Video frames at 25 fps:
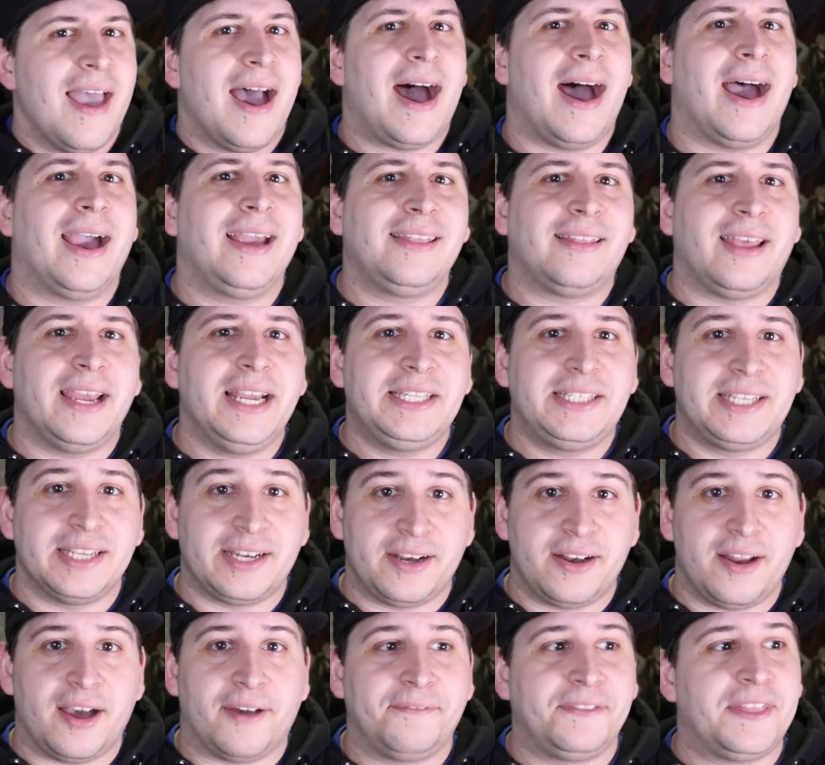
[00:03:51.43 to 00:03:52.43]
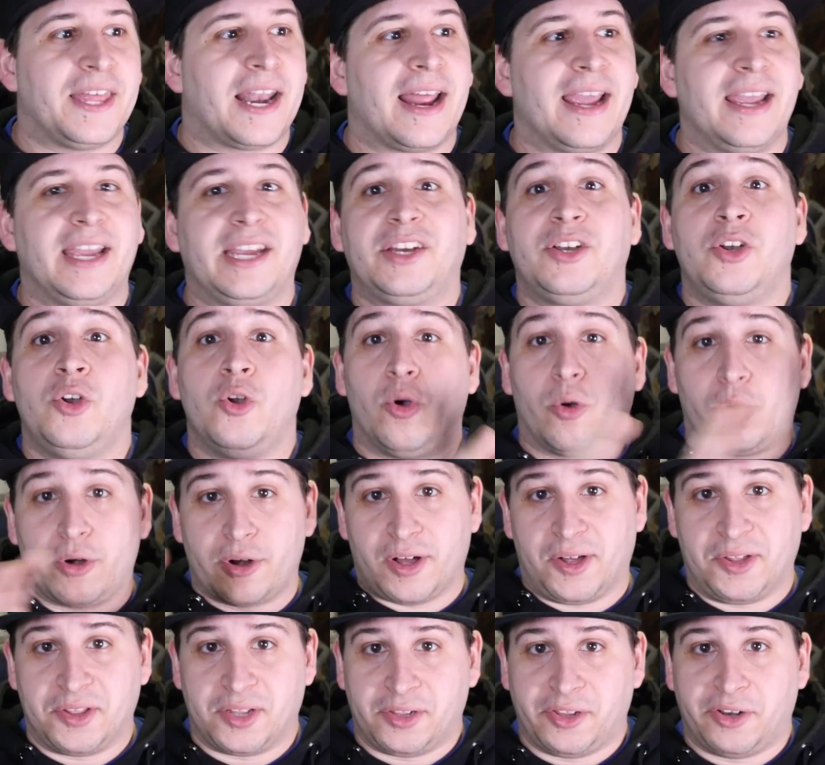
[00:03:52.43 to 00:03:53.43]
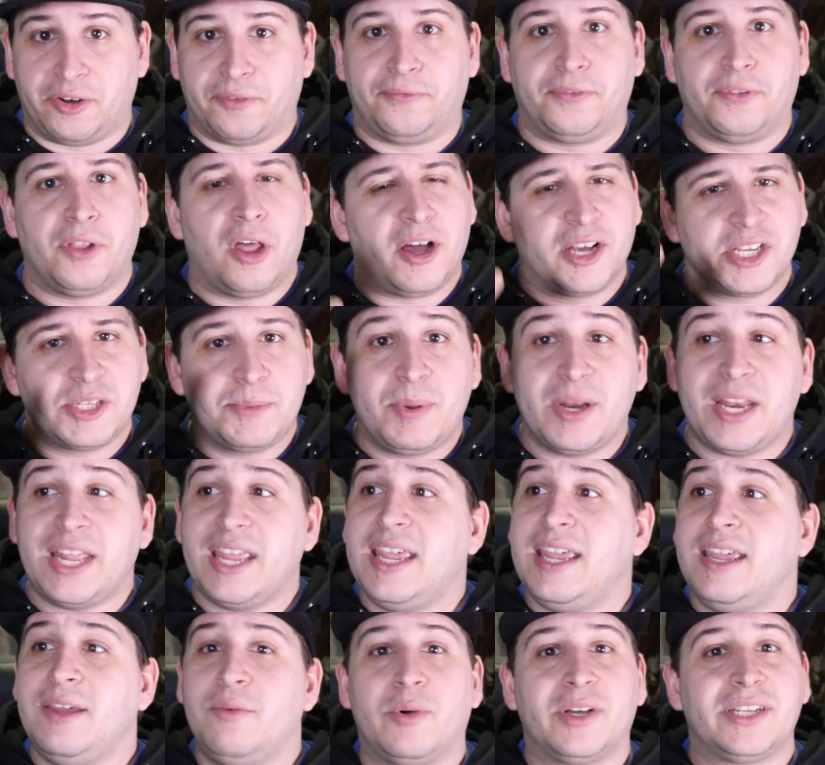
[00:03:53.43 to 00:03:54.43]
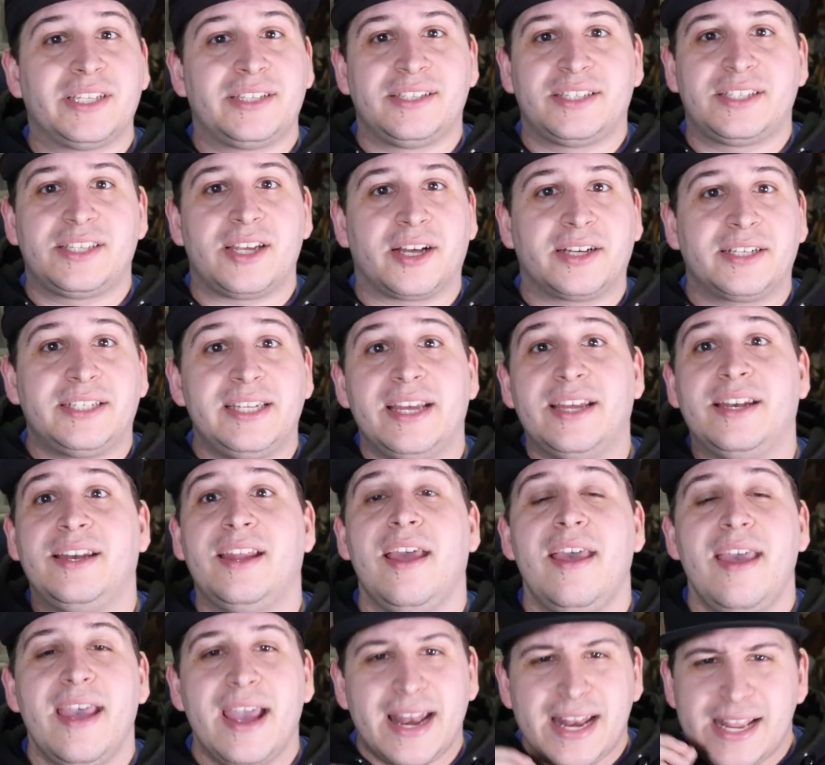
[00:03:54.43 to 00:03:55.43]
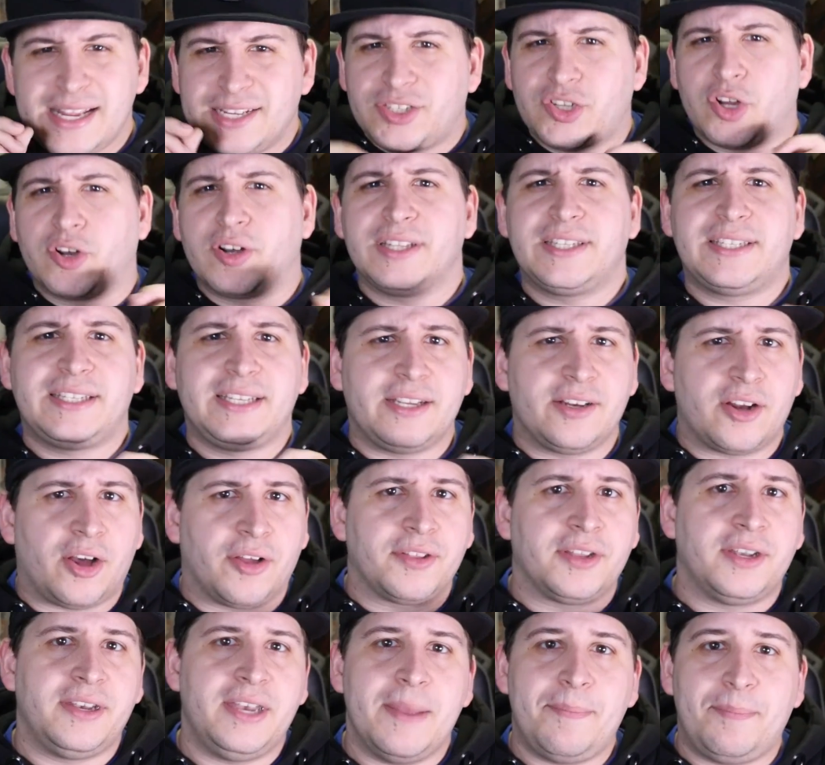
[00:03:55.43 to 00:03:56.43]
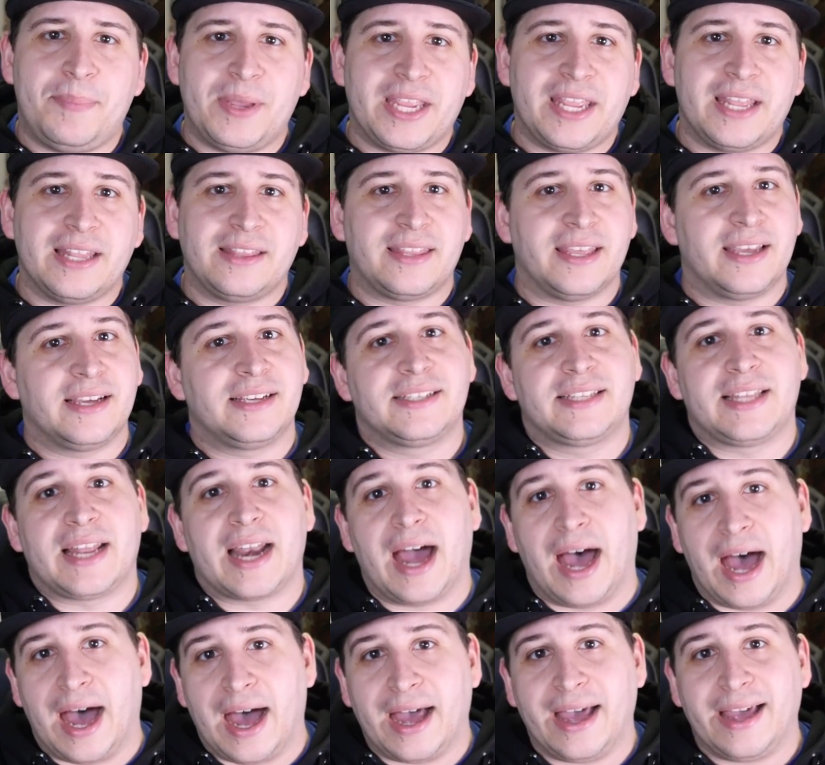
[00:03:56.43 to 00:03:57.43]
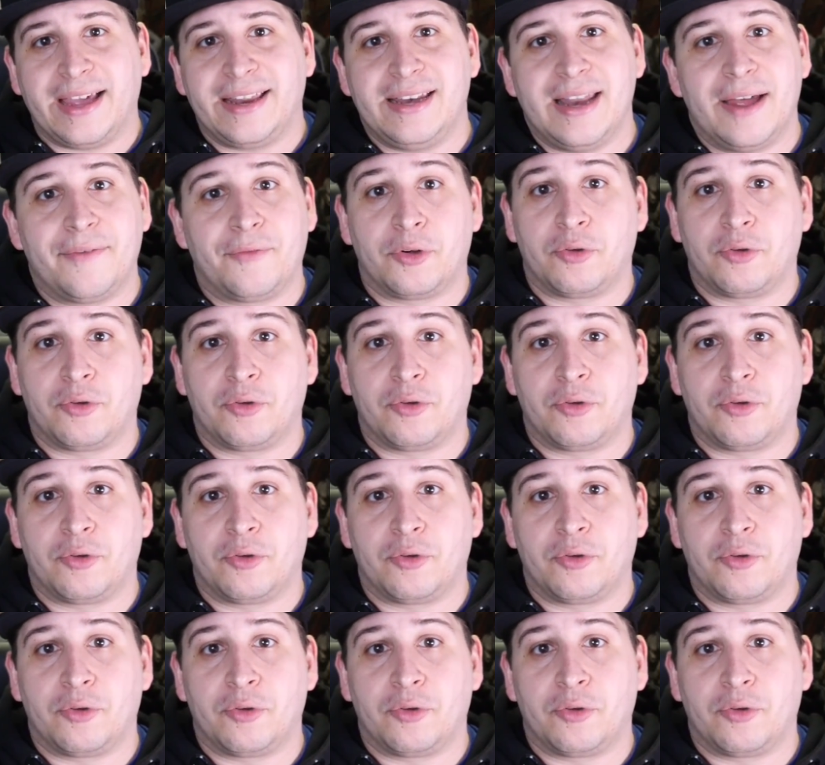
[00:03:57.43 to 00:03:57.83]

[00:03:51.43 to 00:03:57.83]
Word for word: I liked it enough that I ignored all the little flaws, but he wasn't sucked in and he started seeing all the nitpicky things that I never